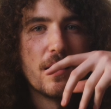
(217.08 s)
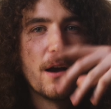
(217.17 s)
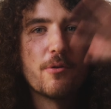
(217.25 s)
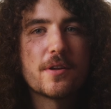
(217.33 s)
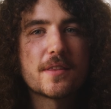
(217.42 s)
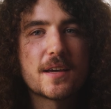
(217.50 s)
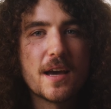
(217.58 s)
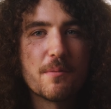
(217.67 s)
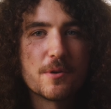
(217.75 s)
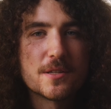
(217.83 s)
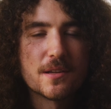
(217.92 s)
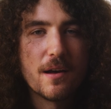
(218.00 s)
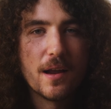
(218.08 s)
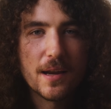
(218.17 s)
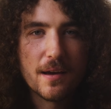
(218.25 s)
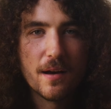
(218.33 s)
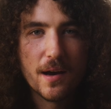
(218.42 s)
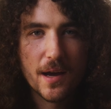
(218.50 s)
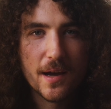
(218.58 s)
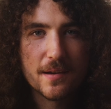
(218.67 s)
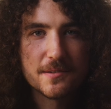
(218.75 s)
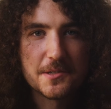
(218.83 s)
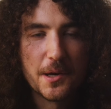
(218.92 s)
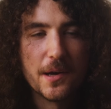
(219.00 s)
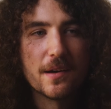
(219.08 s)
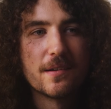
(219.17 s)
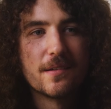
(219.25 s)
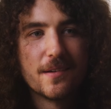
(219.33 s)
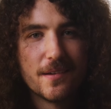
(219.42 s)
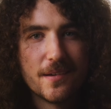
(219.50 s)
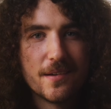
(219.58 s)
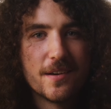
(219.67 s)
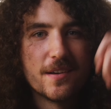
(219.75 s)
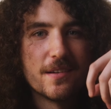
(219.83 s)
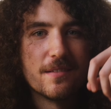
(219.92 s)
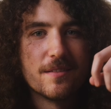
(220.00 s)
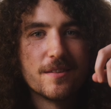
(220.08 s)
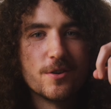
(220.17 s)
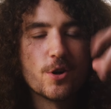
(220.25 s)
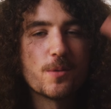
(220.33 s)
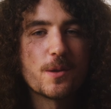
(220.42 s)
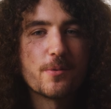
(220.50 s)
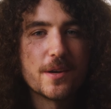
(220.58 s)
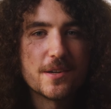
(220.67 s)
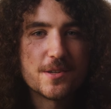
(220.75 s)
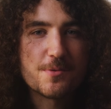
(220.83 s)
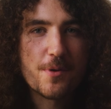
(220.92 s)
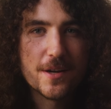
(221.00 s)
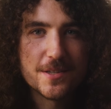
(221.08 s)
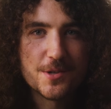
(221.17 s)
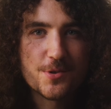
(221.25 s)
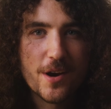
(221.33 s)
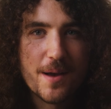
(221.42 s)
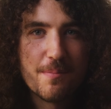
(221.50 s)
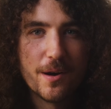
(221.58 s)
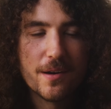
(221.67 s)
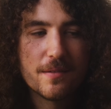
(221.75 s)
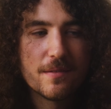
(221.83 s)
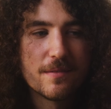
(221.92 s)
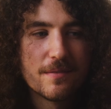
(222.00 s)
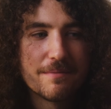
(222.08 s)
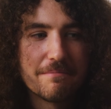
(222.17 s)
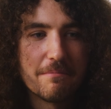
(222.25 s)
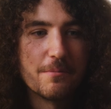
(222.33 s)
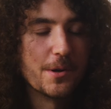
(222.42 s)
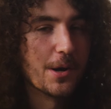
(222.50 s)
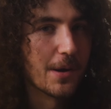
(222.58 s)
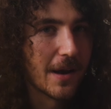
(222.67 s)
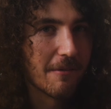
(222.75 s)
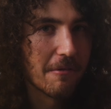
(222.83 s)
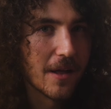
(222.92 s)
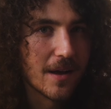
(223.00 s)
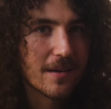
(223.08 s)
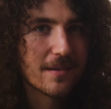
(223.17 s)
I wanted the camera slightly higher. So normally when you just raise a tripod, we don't have that.